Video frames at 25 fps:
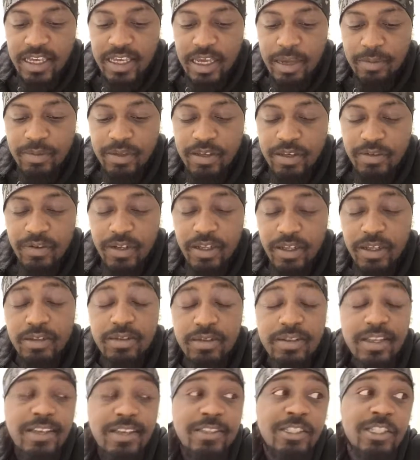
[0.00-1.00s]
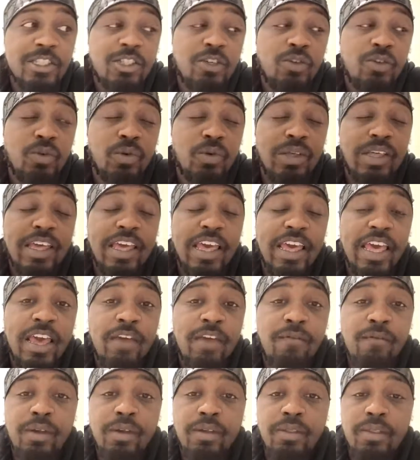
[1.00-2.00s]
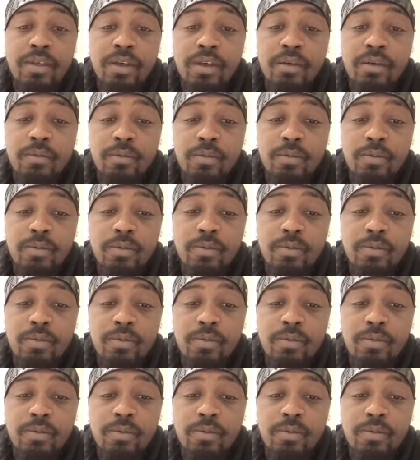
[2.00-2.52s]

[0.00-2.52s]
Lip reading: captivity. They stole everything.